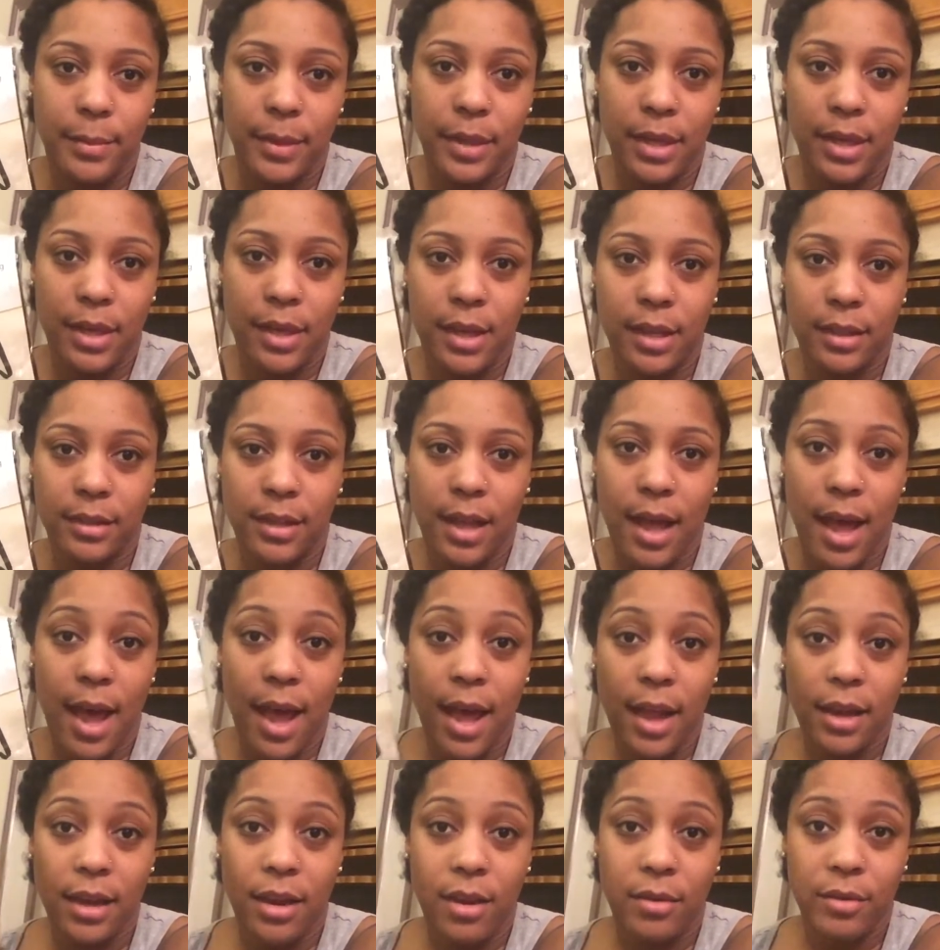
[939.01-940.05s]
because
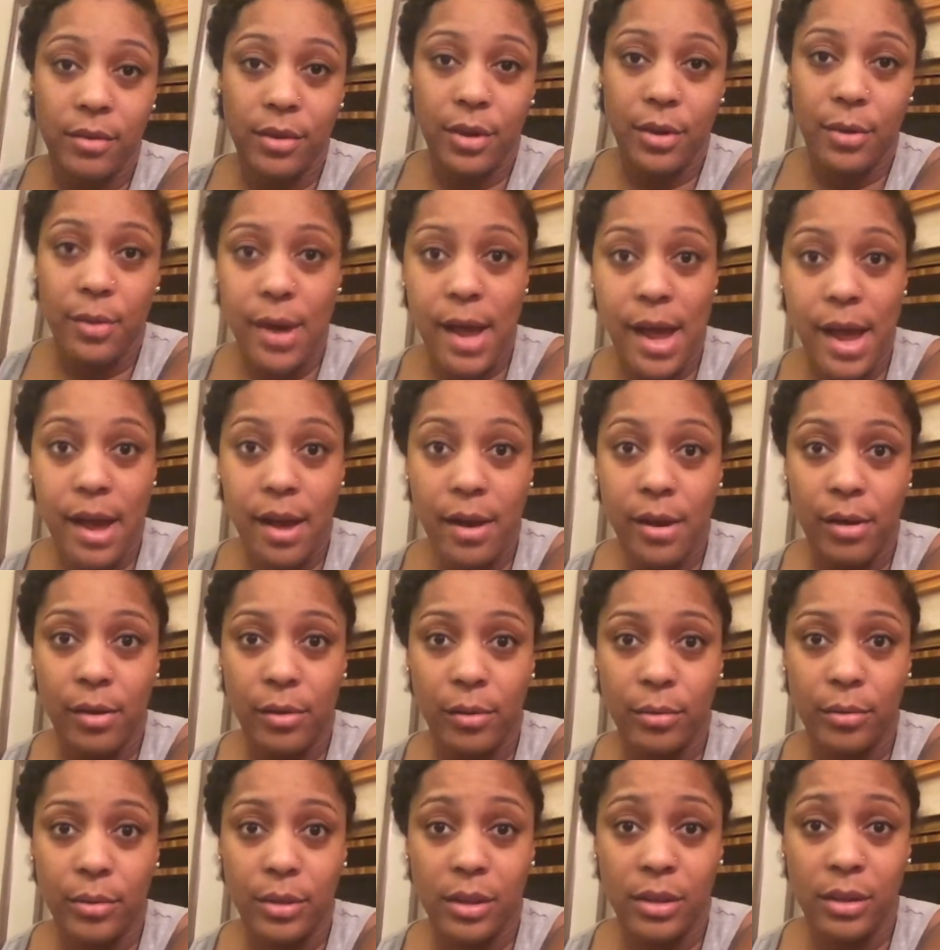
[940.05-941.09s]
I don't know
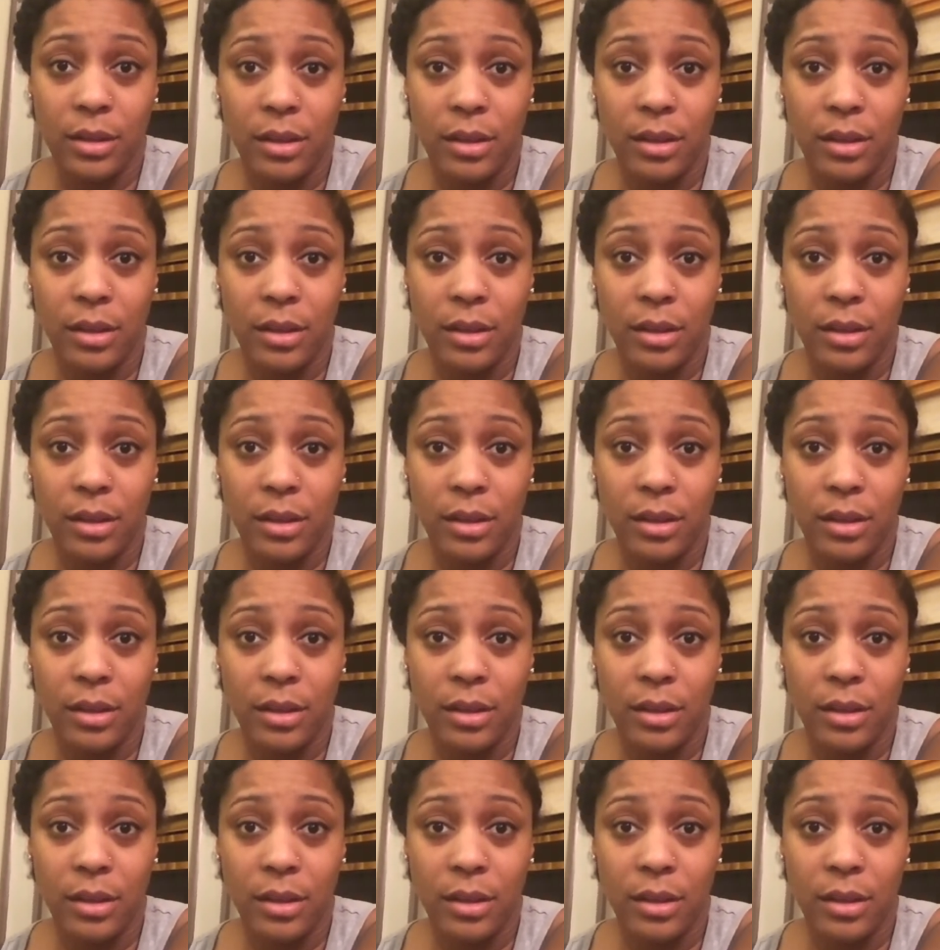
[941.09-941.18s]
how